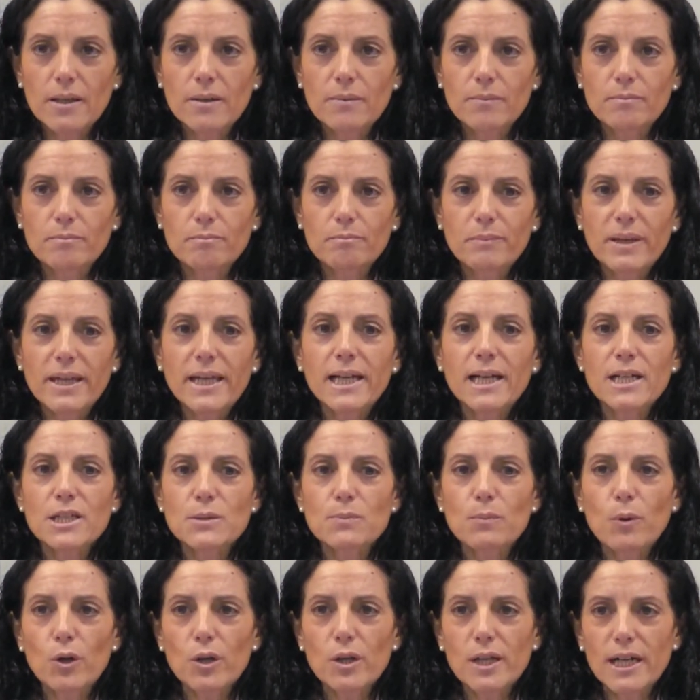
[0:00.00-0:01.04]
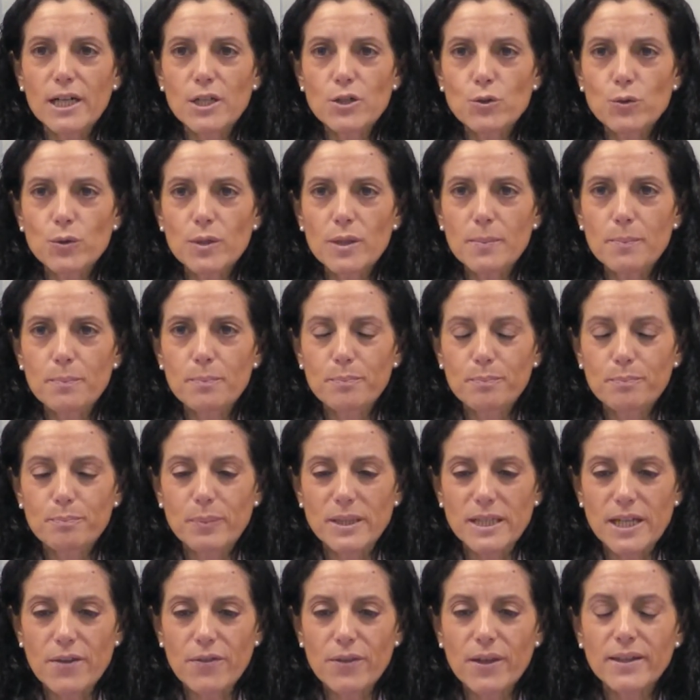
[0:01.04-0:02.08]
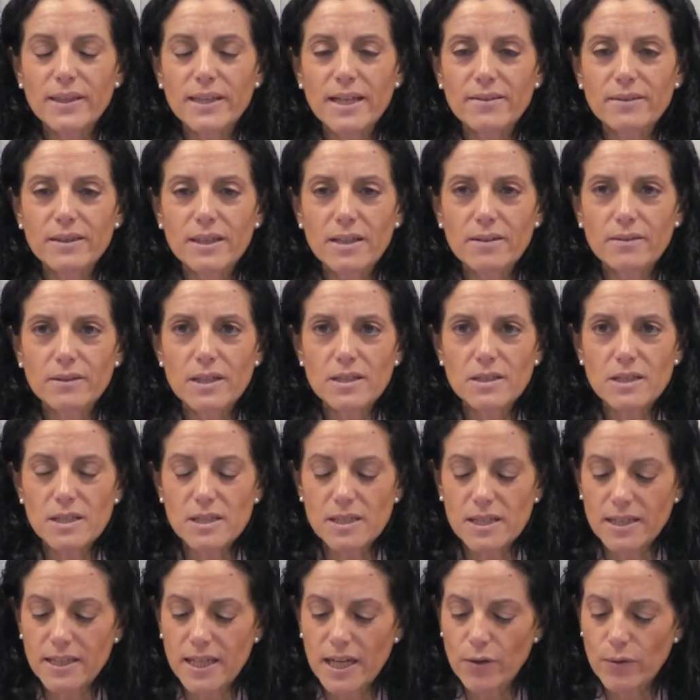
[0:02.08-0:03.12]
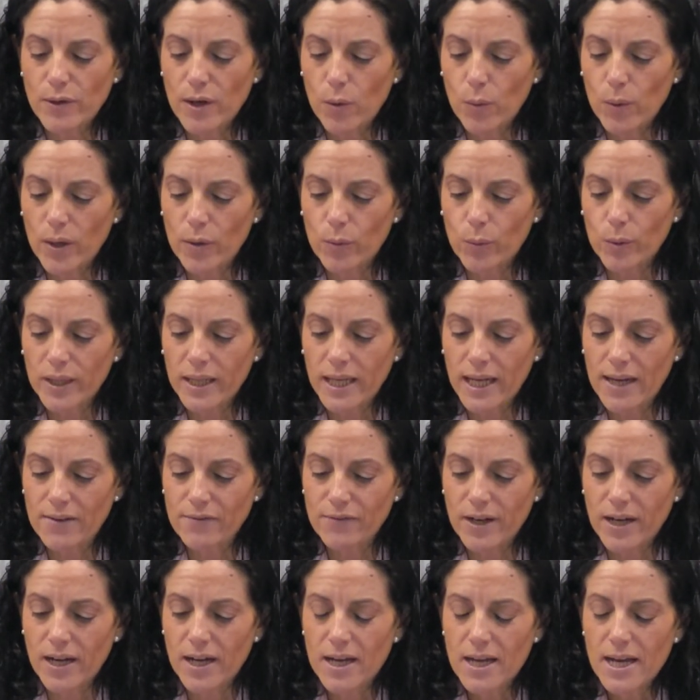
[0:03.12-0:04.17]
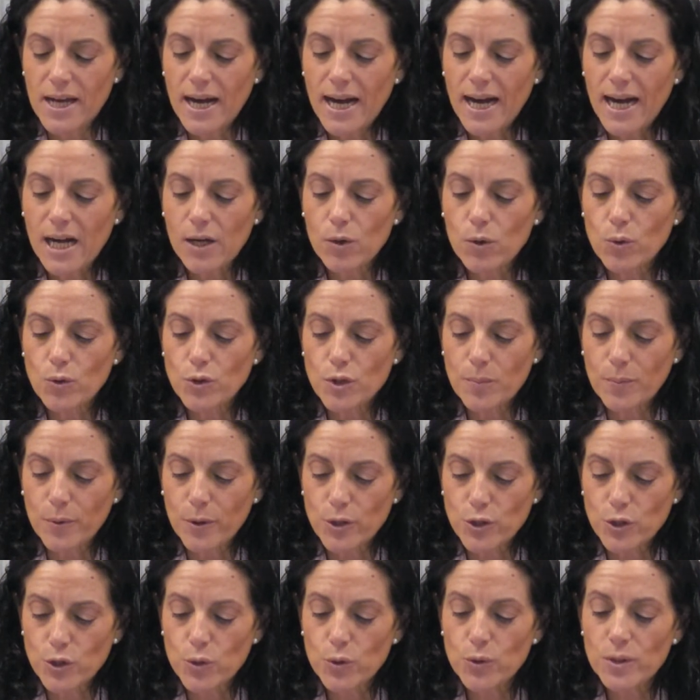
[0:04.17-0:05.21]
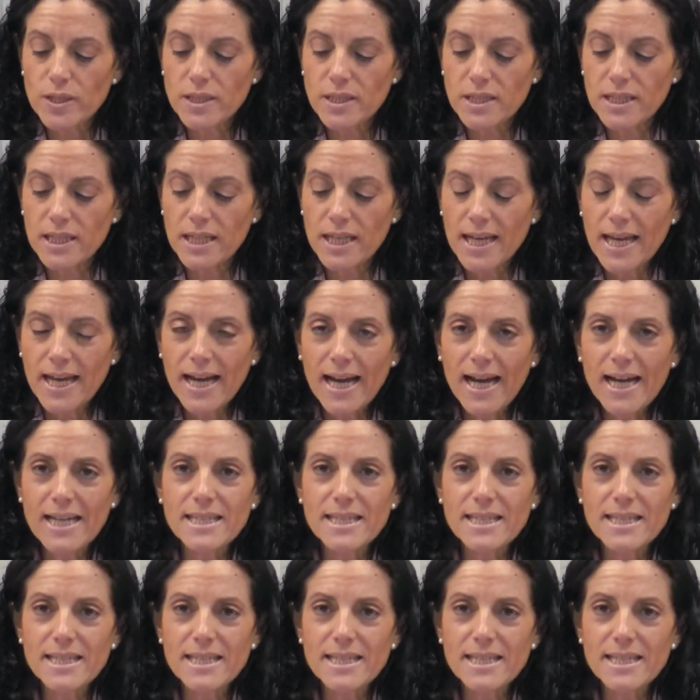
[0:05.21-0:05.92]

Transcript: Um, being a small country, but I think that th this is an area where we have a, a good opportunity.